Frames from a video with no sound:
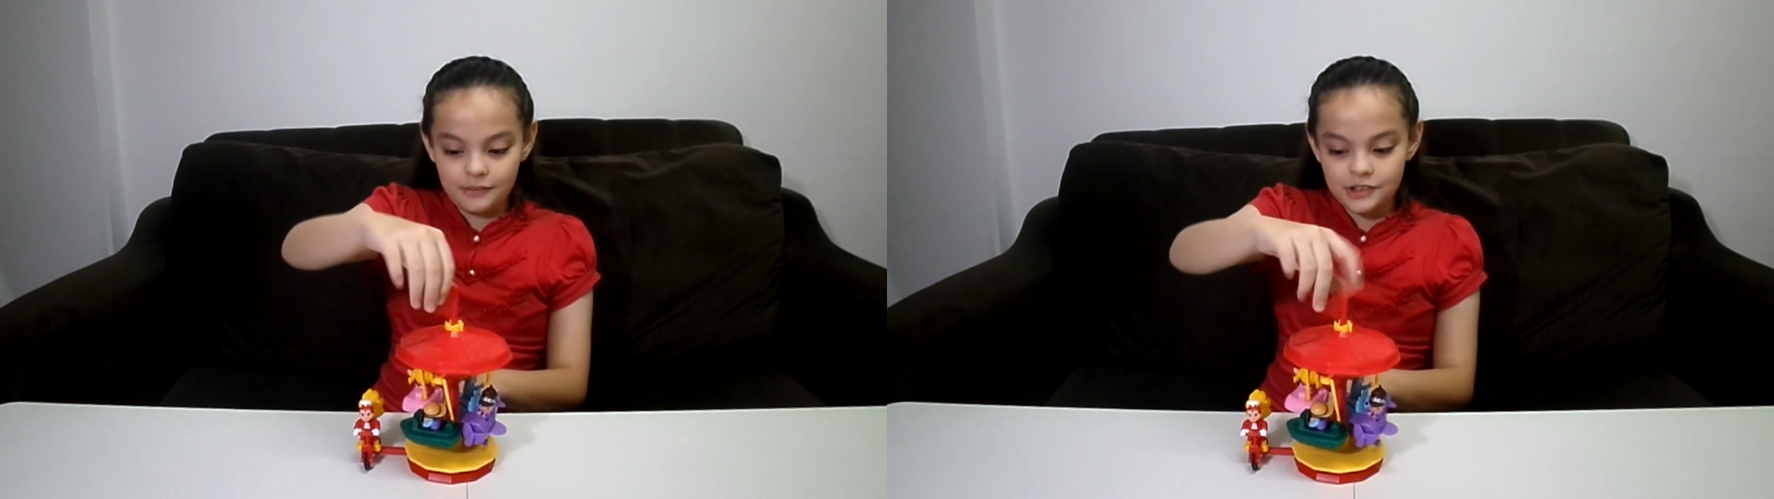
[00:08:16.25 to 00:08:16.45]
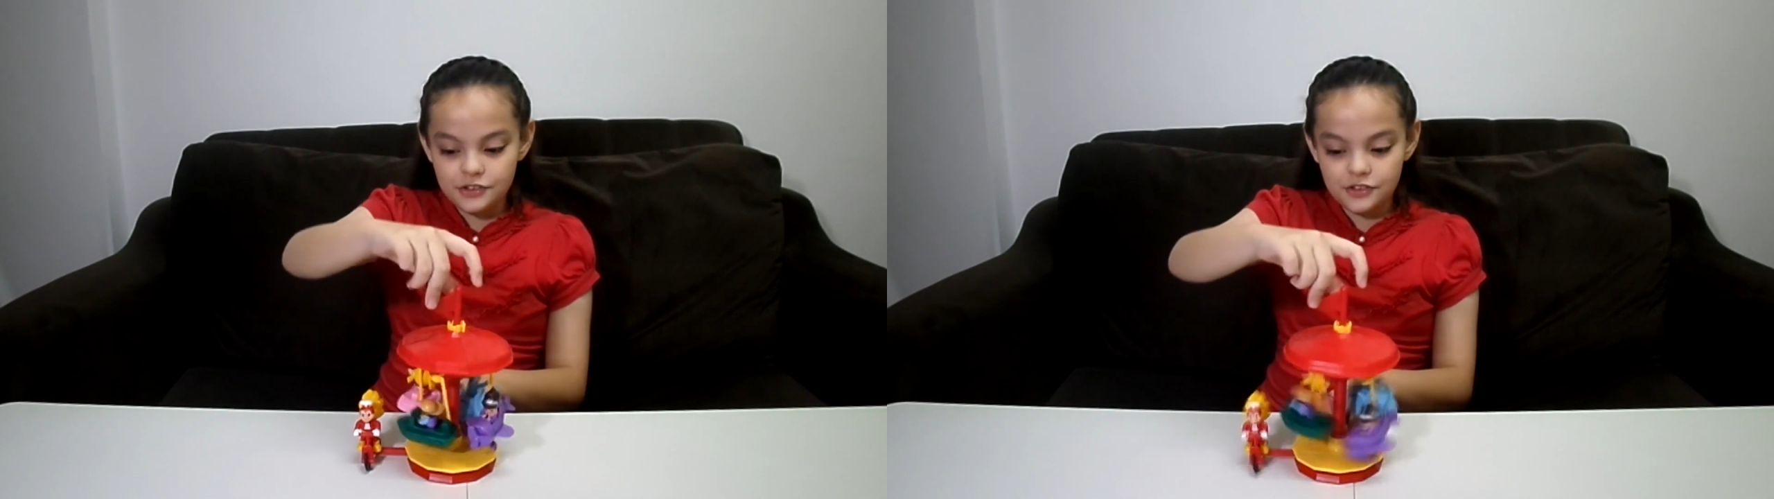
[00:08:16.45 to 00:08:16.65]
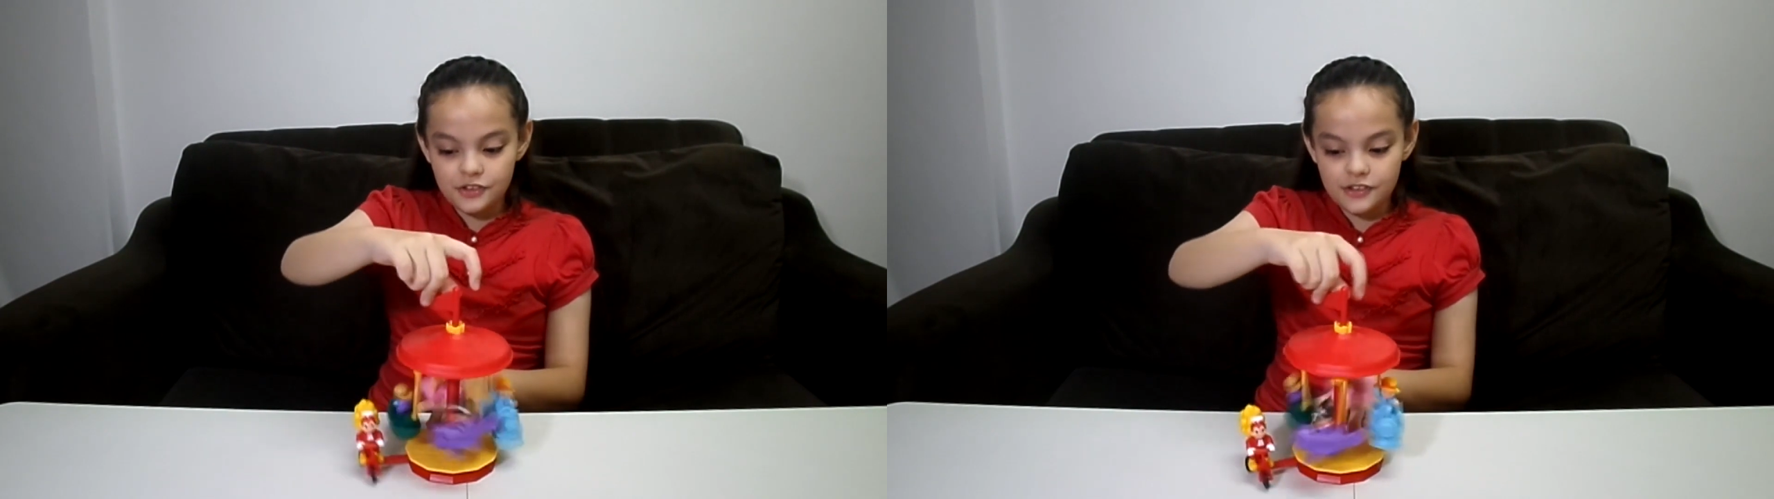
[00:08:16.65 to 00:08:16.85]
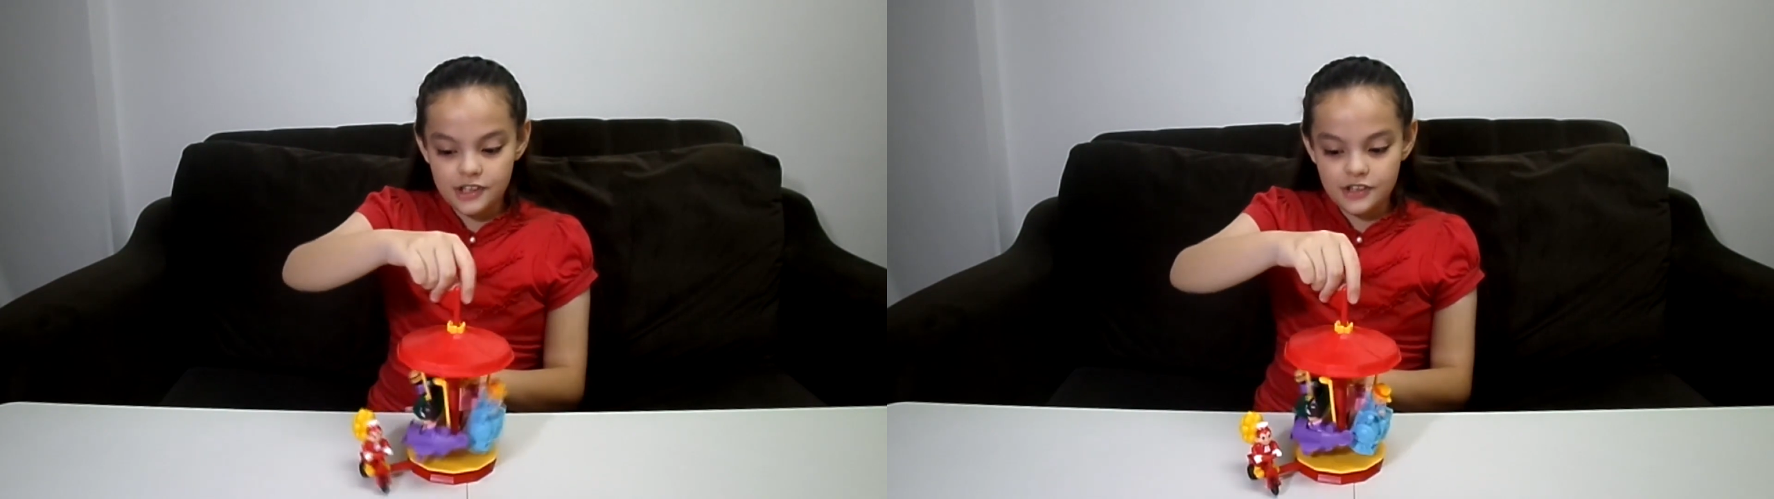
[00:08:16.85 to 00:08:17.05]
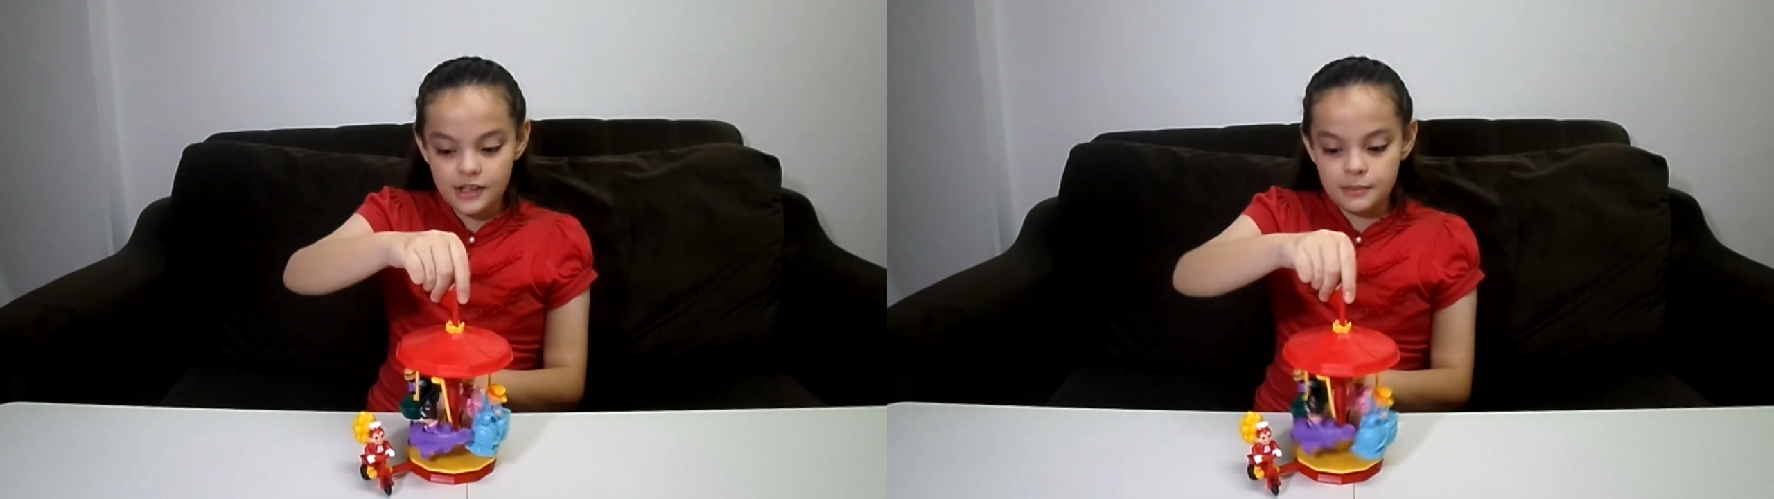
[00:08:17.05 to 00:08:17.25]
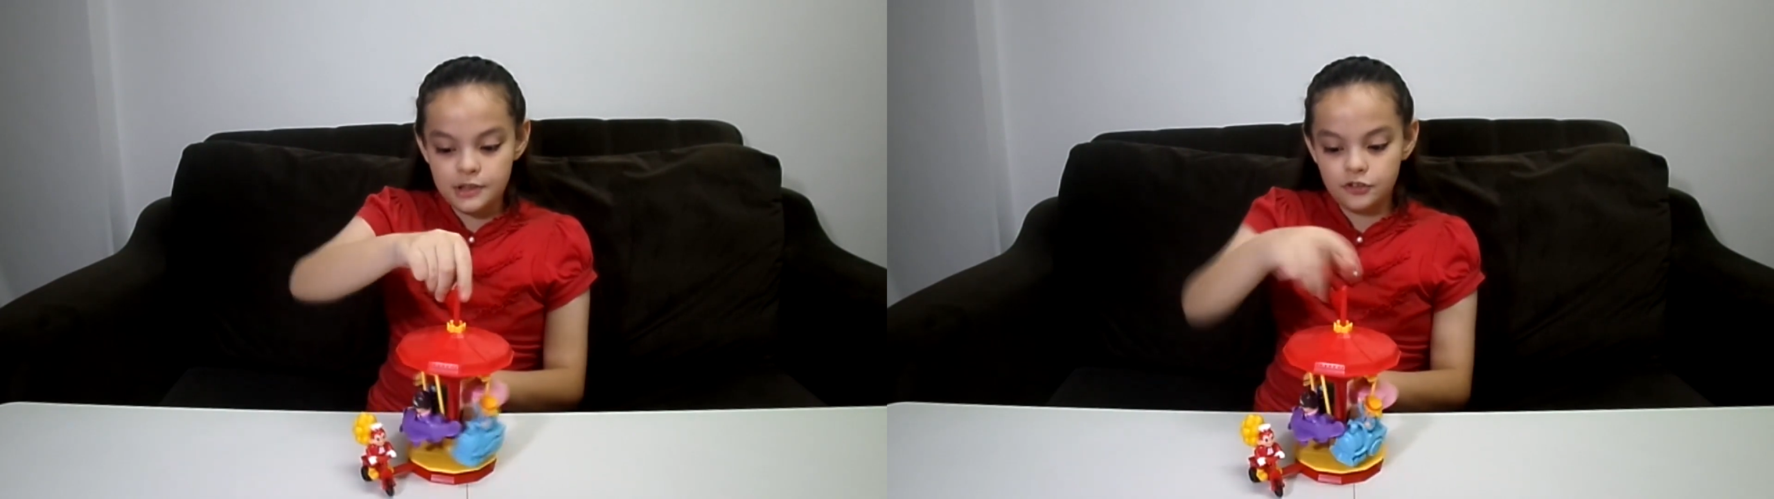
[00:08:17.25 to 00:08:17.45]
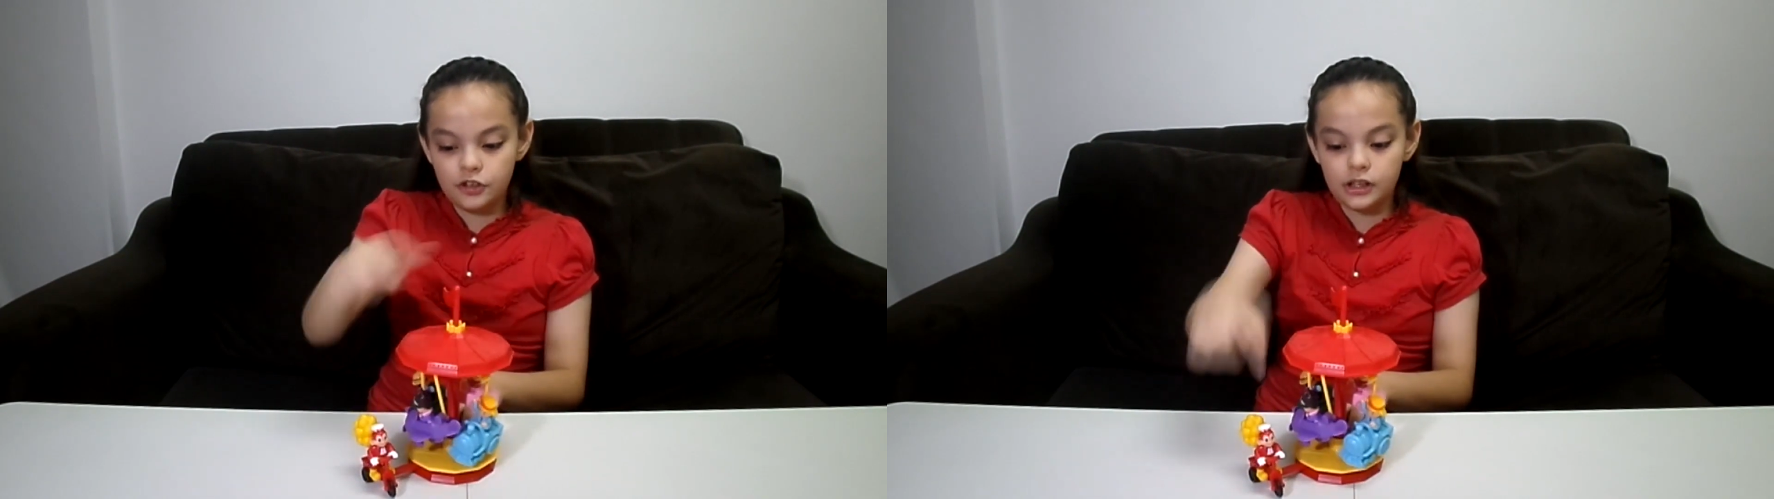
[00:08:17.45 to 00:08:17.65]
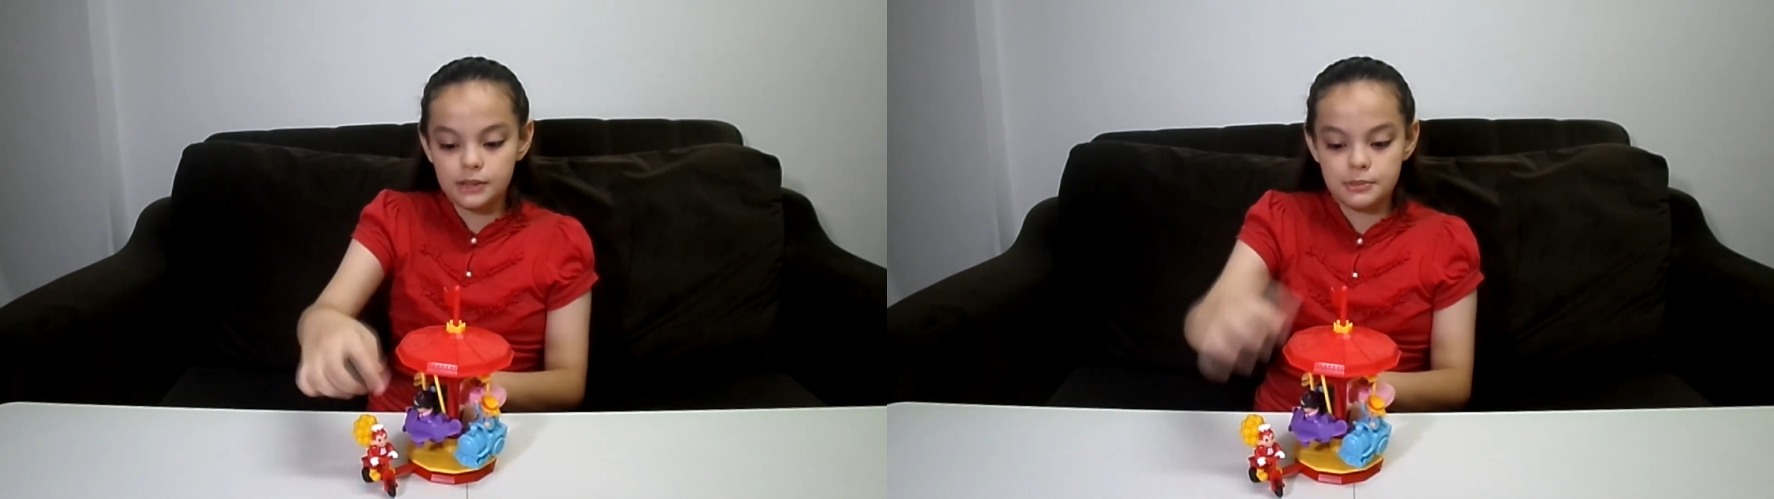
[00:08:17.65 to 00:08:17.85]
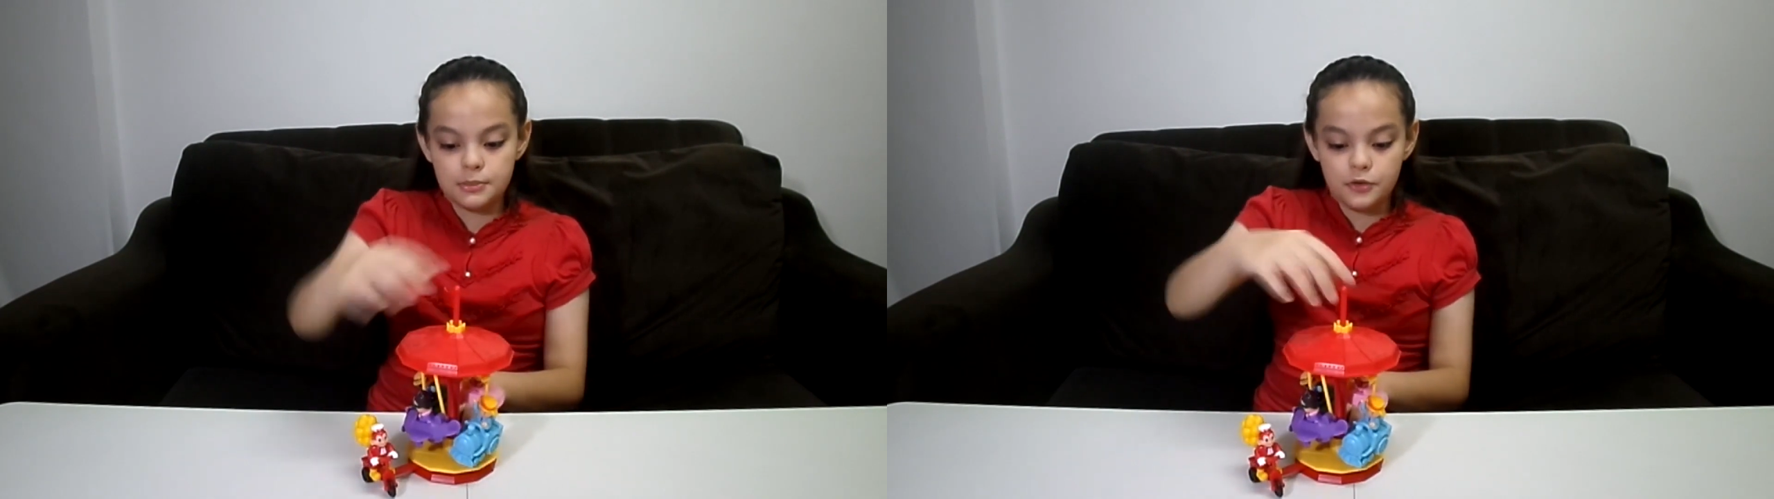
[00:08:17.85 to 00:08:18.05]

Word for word: when you turn this, I mean Jollibee